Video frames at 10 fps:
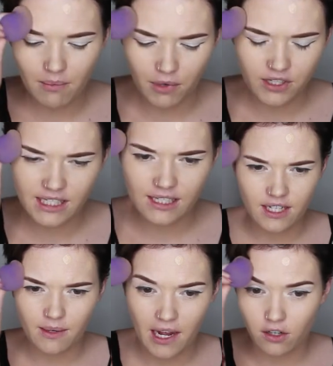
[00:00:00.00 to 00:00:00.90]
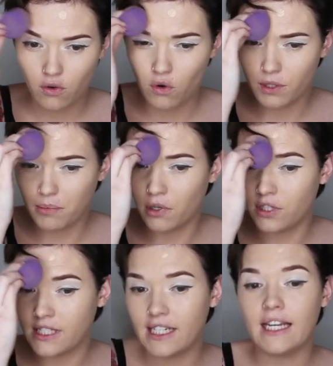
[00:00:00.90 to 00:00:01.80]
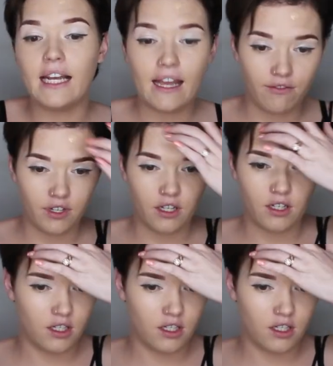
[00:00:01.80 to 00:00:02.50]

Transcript: Morris at about quarter past eleven.